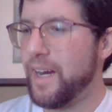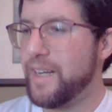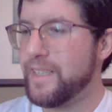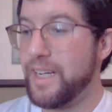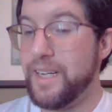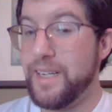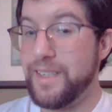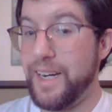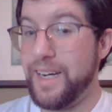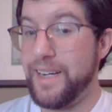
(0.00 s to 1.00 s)
And in
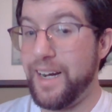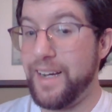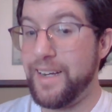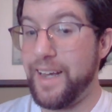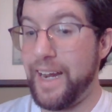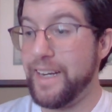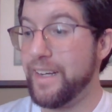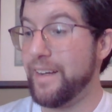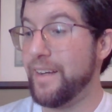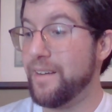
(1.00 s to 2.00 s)
1099
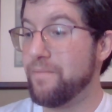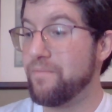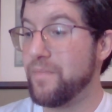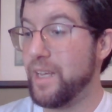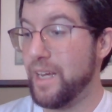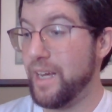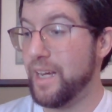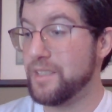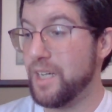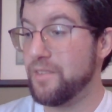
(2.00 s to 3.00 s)
AD,
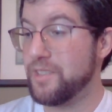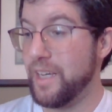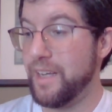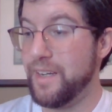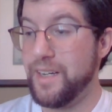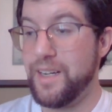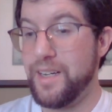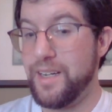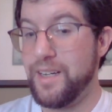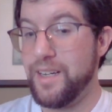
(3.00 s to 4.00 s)
as I have said,
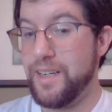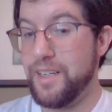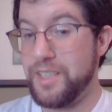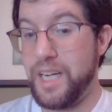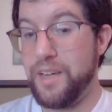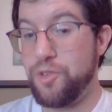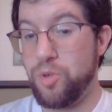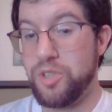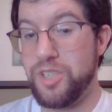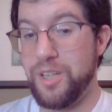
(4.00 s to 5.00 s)
the city of
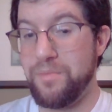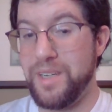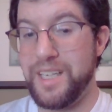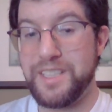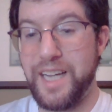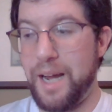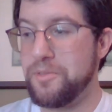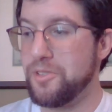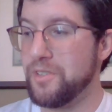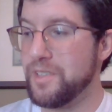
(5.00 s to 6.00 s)
Jerusalem is
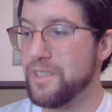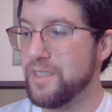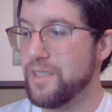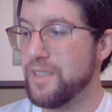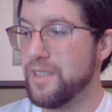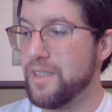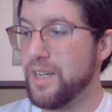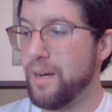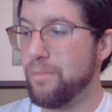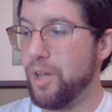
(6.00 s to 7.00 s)
captured
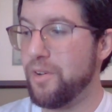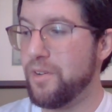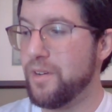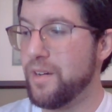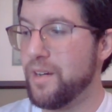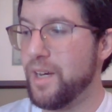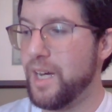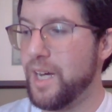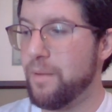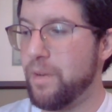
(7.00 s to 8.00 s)
and plundered
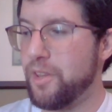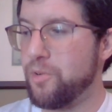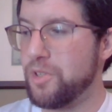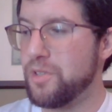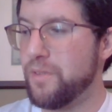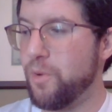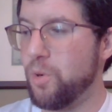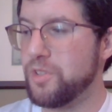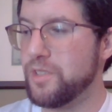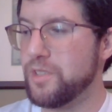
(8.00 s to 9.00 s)
by the Christian
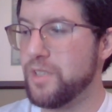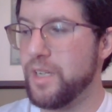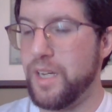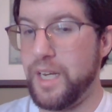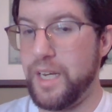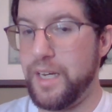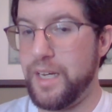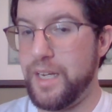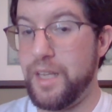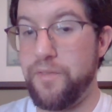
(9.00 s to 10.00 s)
forces
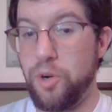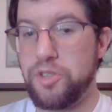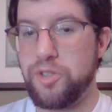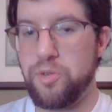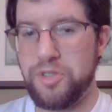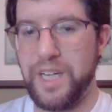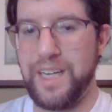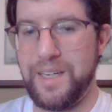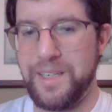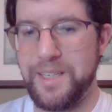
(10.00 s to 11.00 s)
in the First
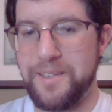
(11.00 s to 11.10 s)
Crusade.